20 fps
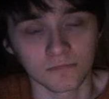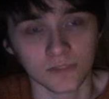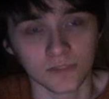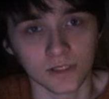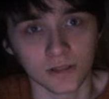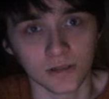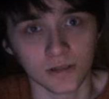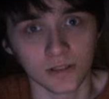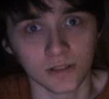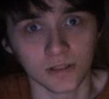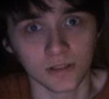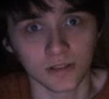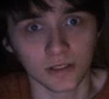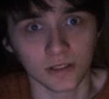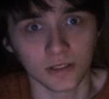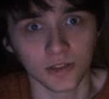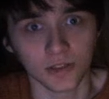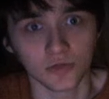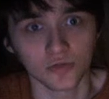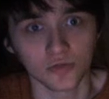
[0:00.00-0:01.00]
So,
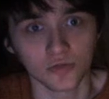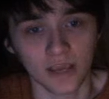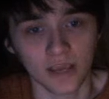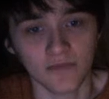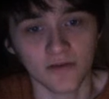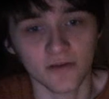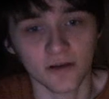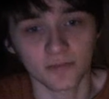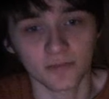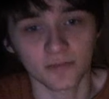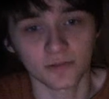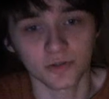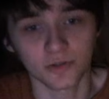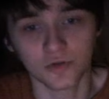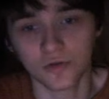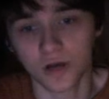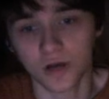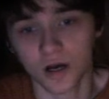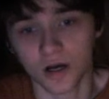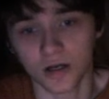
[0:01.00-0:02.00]
you gave up
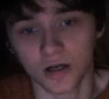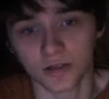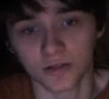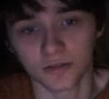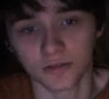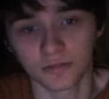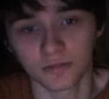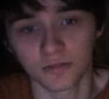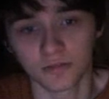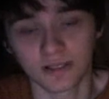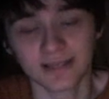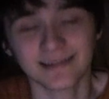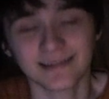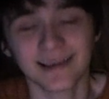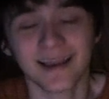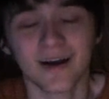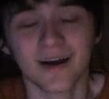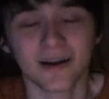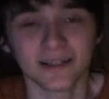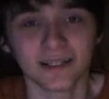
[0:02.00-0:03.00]
2 cards. Let's
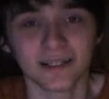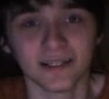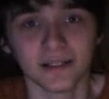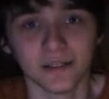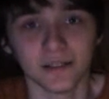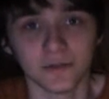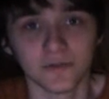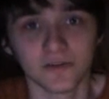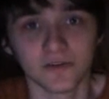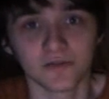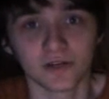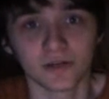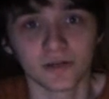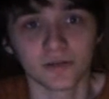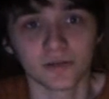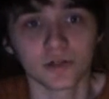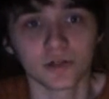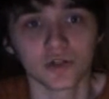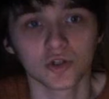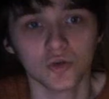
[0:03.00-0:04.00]
say, ideally, you've given
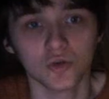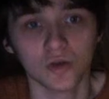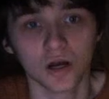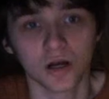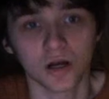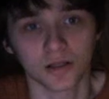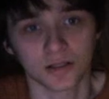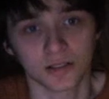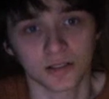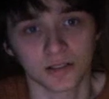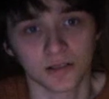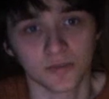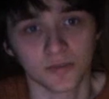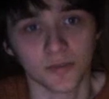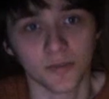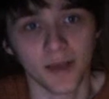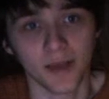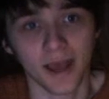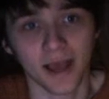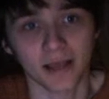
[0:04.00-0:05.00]
up 2 cards to
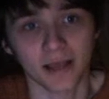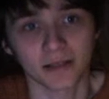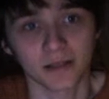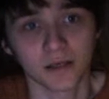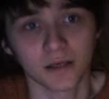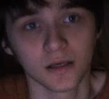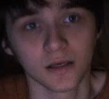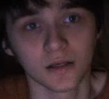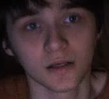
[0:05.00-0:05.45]
summon Ma'at.